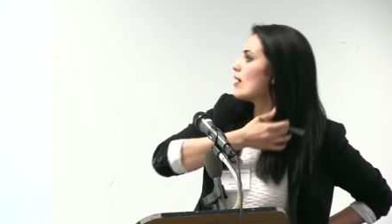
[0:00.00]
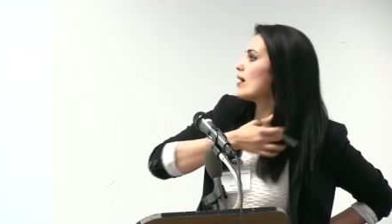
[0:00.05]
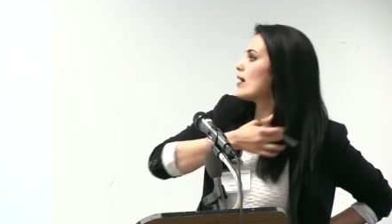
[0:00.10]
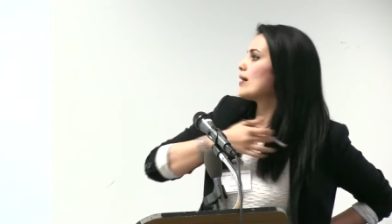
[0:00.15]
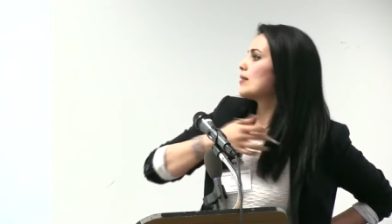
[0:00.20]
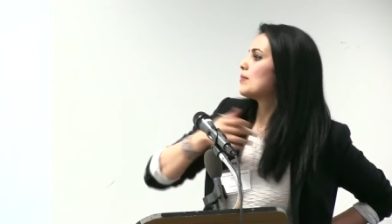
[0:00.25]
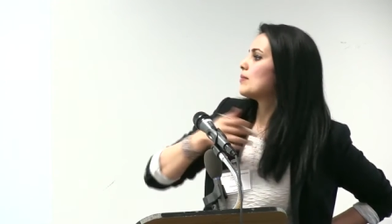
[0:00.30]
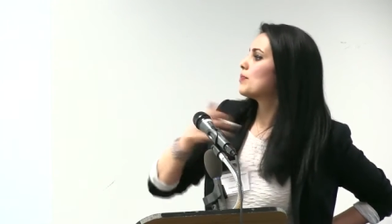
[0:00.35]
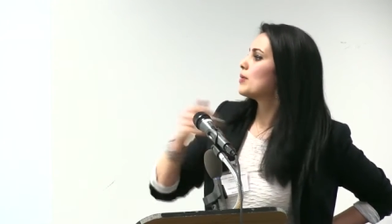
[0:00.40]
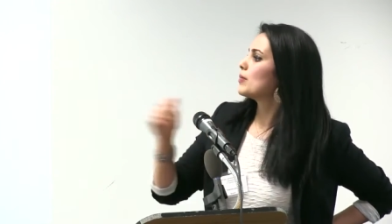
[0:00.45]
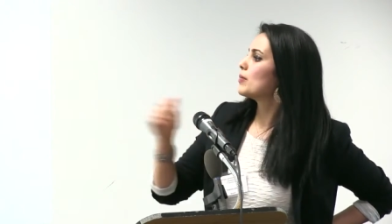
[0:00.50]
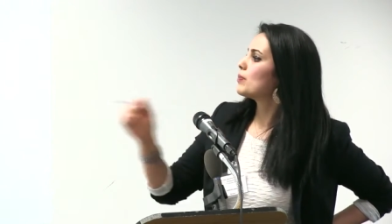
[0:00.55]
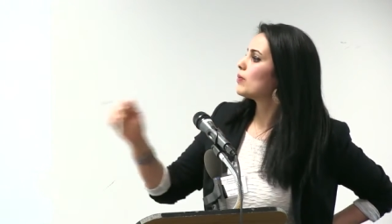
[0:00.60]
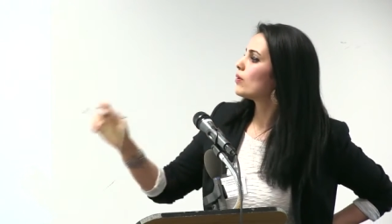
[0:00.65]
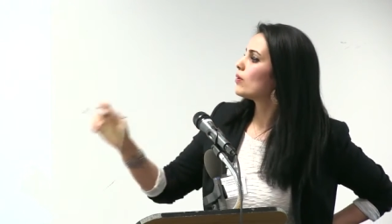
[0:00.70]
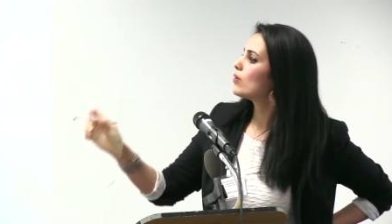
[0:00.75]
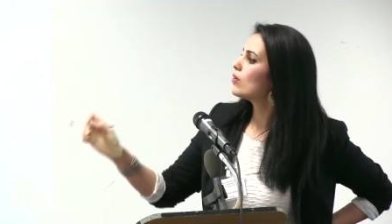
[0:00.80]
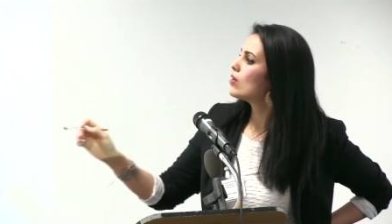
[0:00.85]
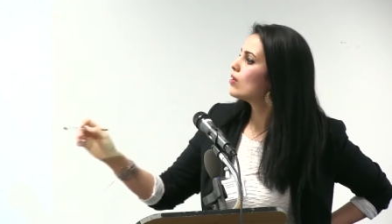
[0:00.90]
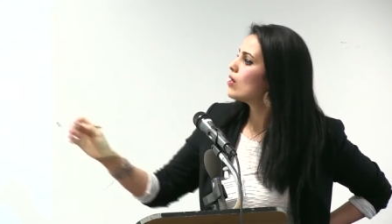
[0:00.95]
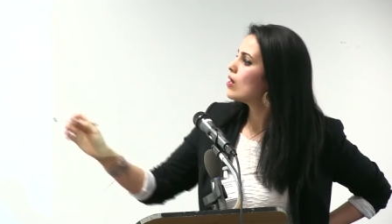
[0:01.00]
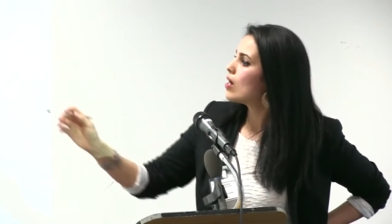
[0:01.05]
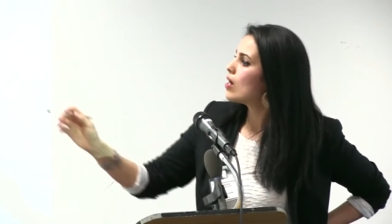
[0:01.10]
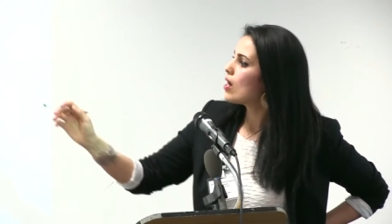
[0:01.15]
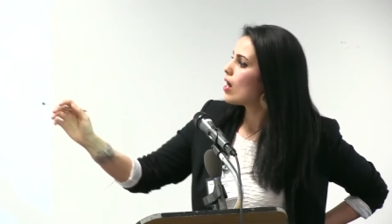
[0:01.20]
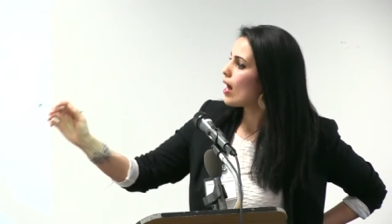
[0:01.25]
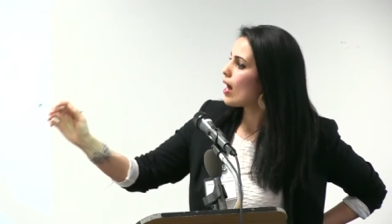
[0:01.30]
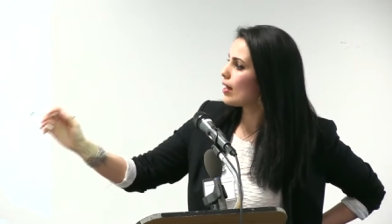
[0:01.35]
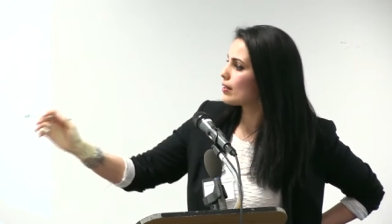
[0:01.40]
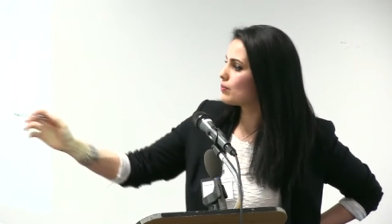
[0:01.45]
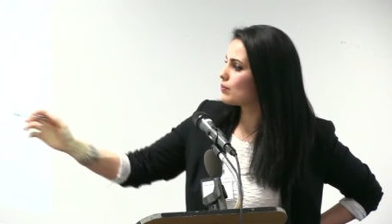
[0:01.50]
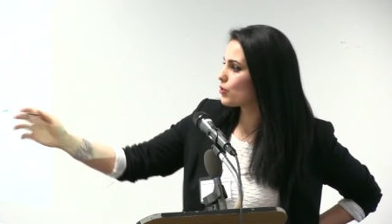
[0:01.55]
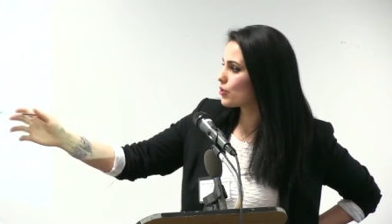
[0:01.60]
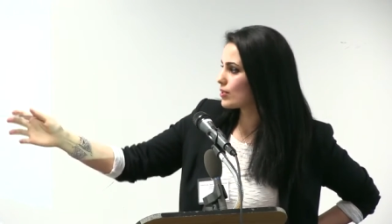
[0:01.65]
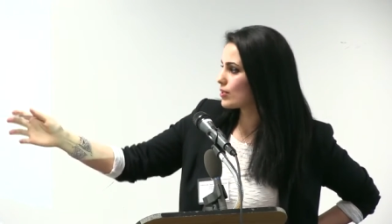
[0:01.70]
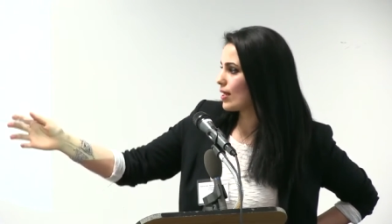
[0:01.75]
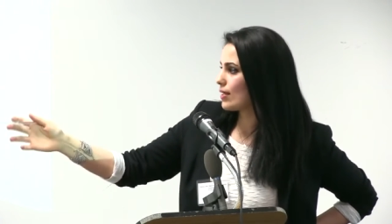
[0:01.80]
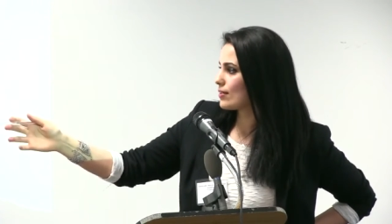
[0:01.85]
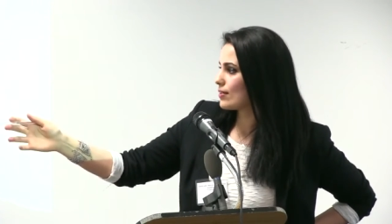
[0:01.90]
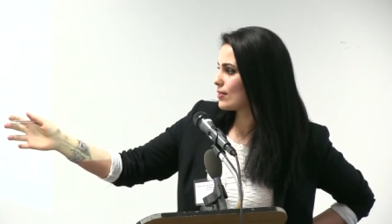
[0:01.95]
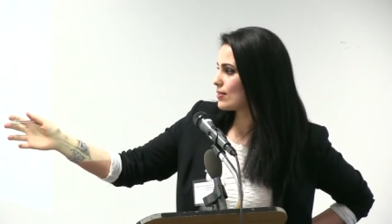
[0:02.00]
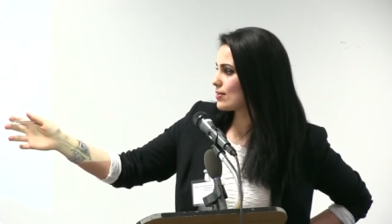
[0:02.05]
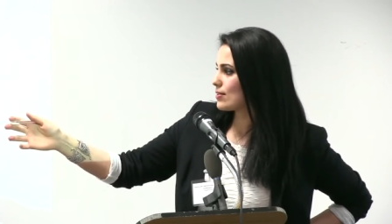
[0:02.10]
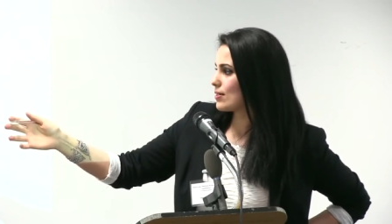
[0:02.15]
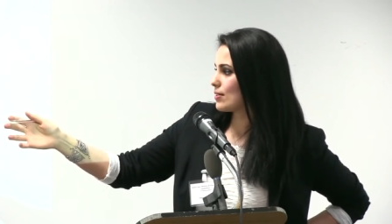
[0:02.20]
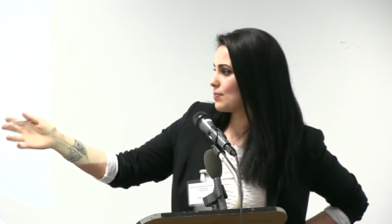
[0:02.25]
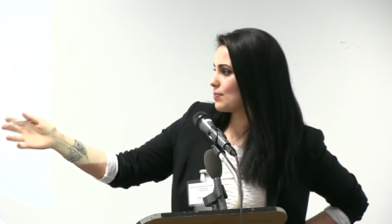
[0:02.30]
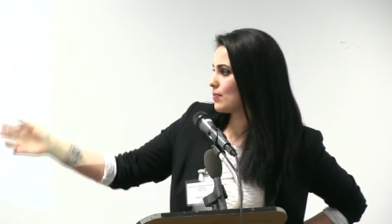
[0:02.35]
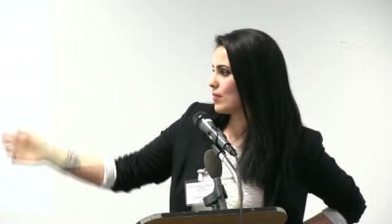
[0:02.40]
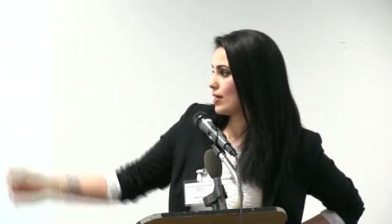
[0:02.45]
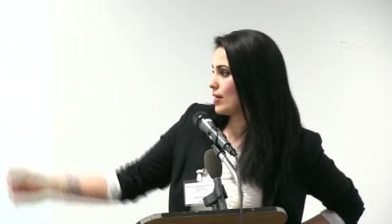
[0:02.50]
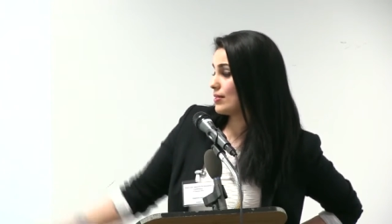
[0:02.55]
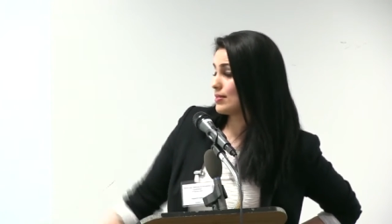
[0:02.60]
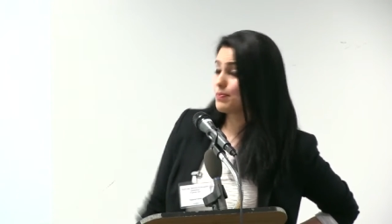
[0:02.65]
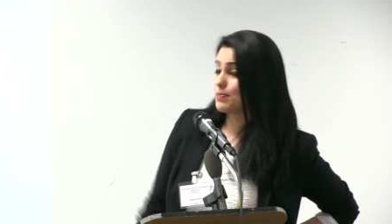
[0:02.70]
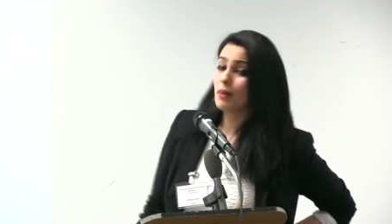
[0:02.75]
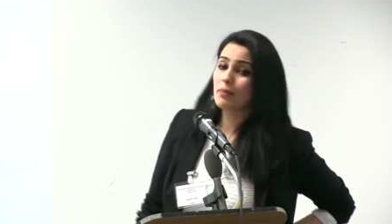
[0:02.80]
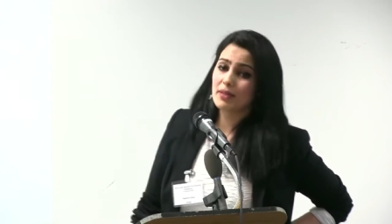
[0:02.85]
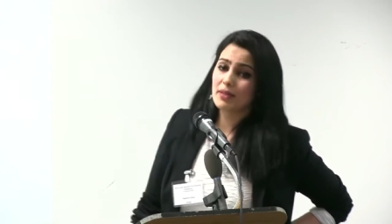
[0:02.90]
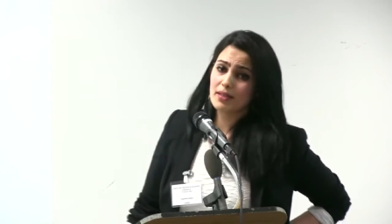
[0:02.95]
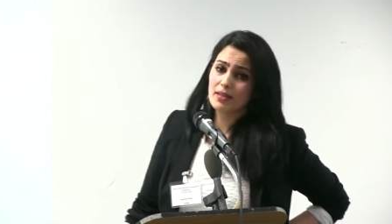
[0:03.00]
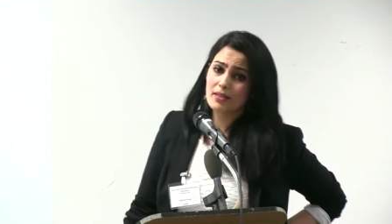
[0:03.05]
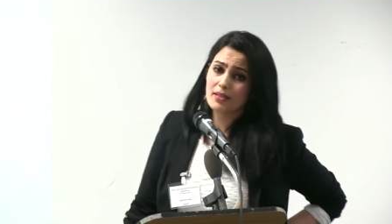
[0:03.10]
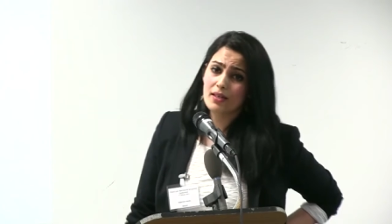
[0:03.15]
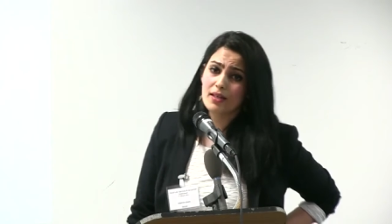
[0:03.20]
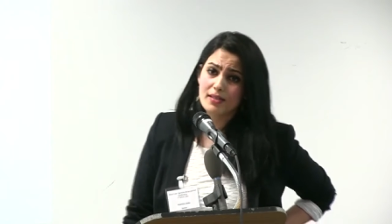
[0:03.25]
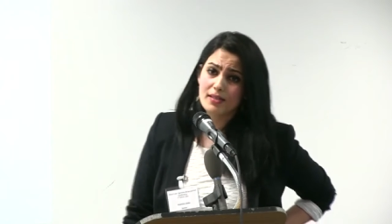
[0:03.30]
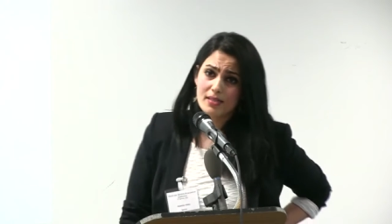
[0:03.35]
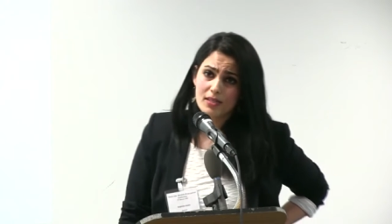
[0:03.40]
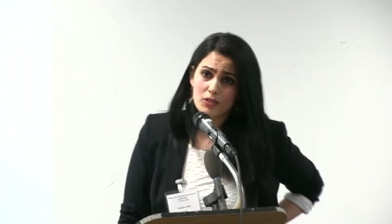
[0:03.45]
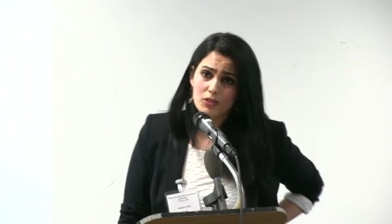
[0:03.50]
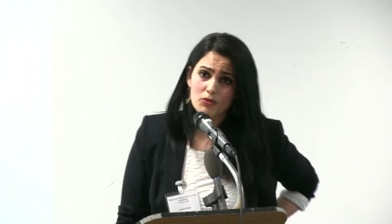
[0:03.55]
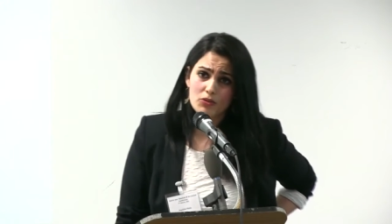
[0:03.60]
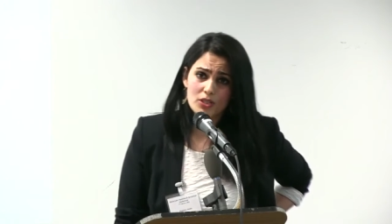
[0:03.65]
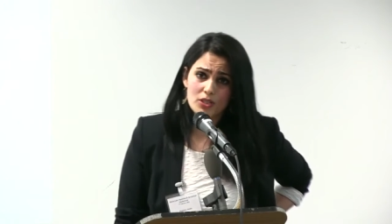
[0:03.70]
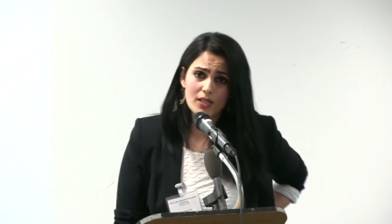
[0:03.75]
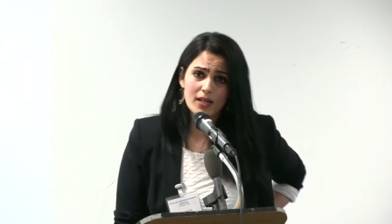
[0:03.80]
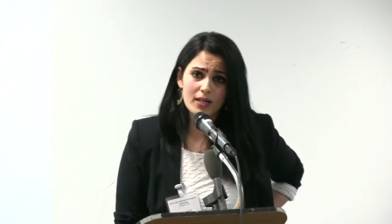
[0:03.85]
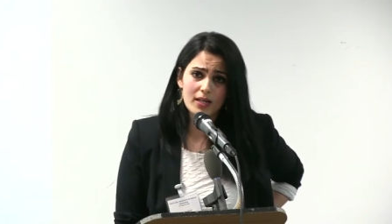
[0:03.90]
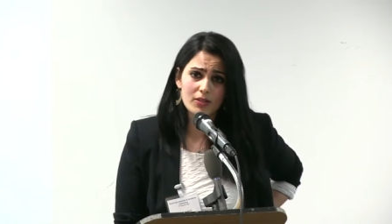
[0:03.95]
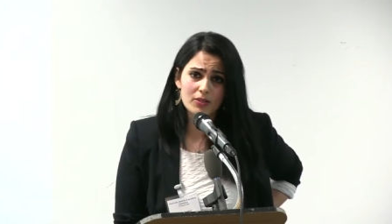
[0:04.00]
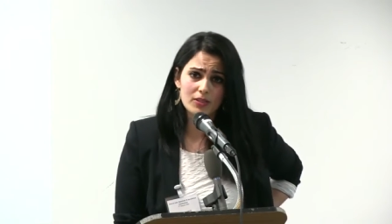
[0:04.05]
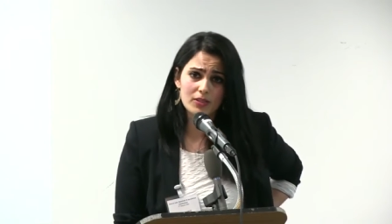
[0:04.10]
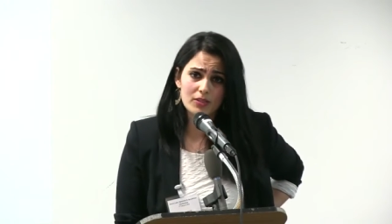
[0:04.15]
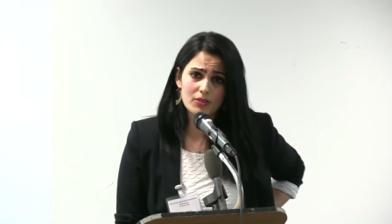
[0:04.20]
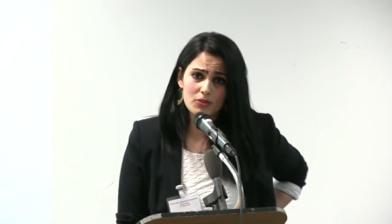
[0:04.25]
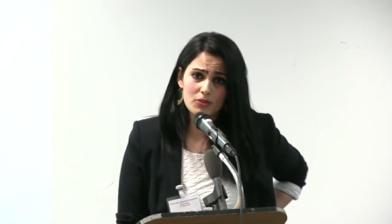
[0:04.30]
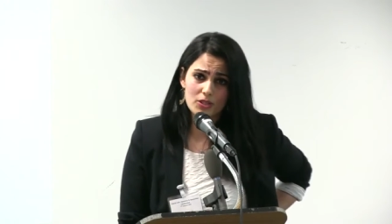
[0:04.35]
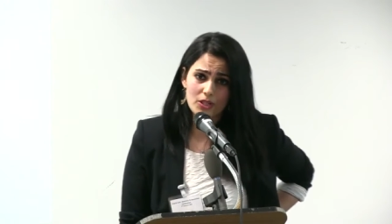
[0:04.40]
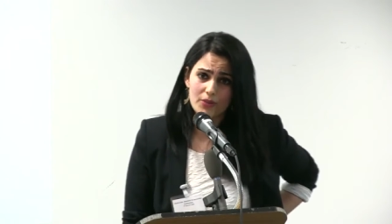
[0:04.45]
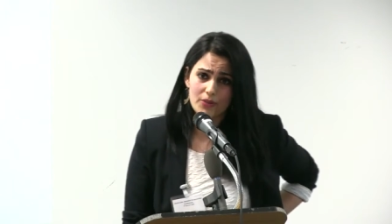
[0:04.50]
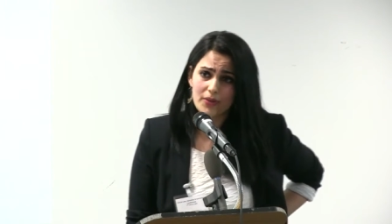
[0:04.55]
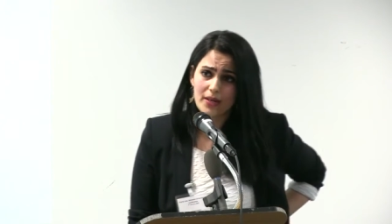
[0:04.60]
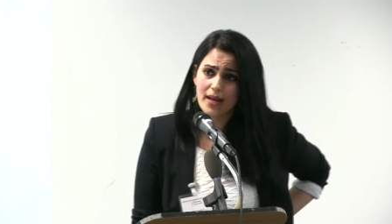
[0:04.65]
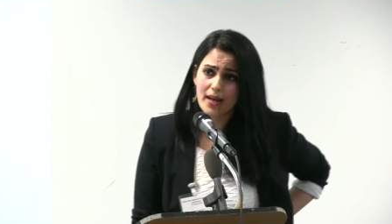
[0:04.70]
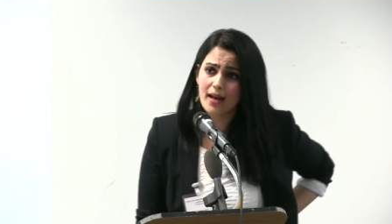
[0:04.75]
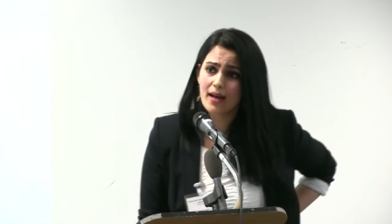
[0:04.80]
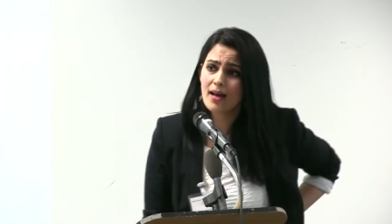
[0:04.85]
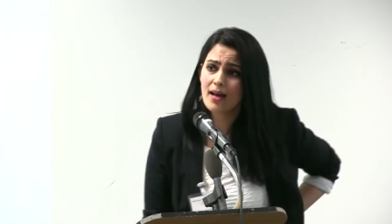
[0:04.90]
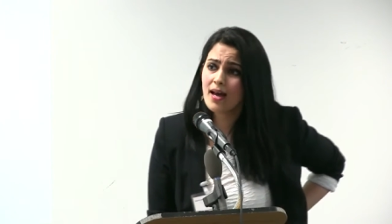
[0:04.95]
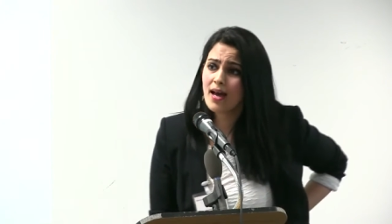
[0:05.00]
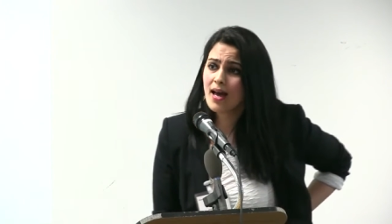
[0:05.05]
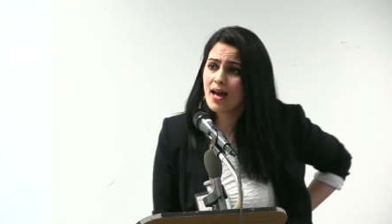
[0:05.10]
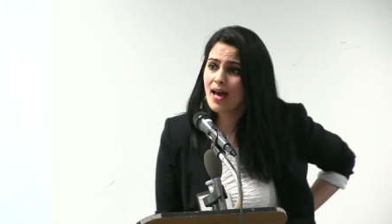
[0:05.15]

uh, the people. And Murtad is, the, uh, is public execution according to Sharia.